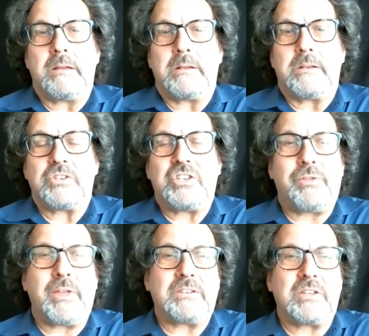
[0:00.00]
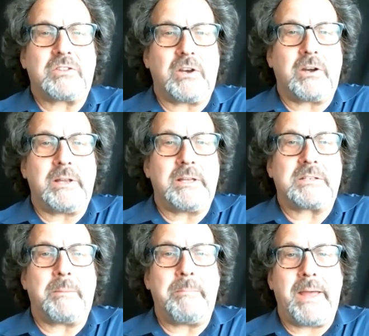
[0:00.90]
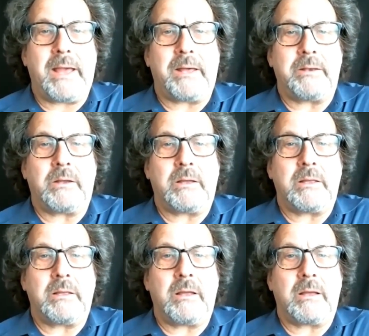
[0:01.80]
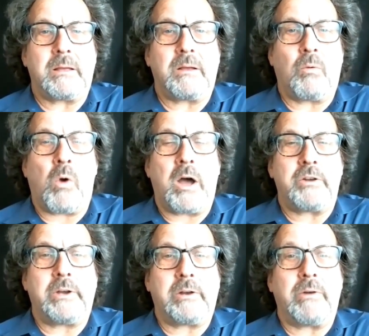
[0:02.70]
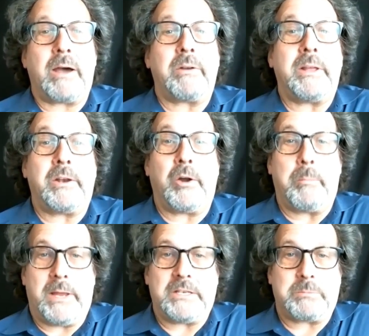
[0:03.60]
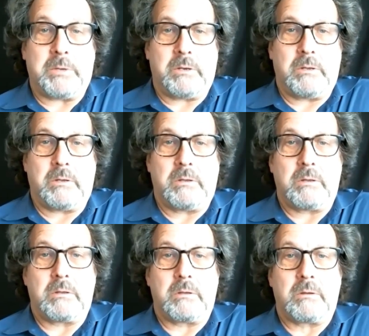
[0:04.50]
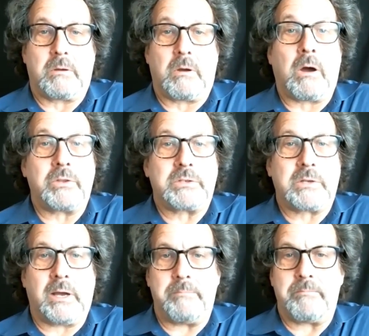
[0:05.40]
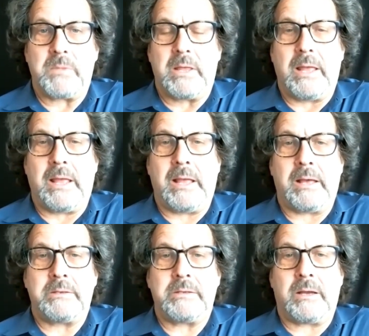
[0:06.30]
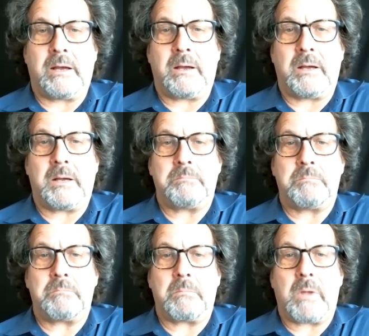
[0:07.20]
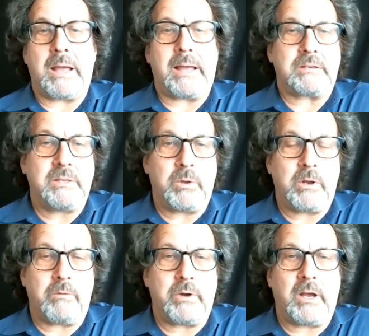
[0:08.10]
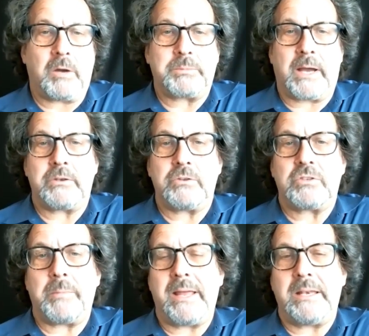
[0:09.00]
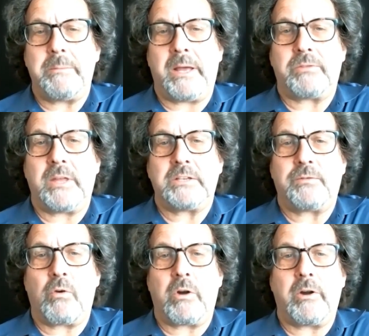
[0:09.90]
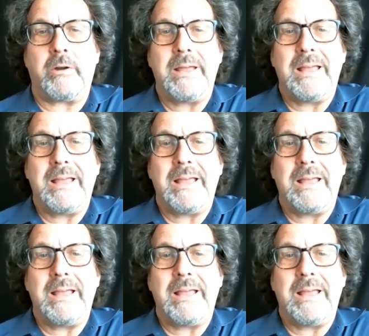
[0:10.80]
she thinks that there is a man wandering around in her basement all the time, and um, I actually went over helped out do some handyman things for her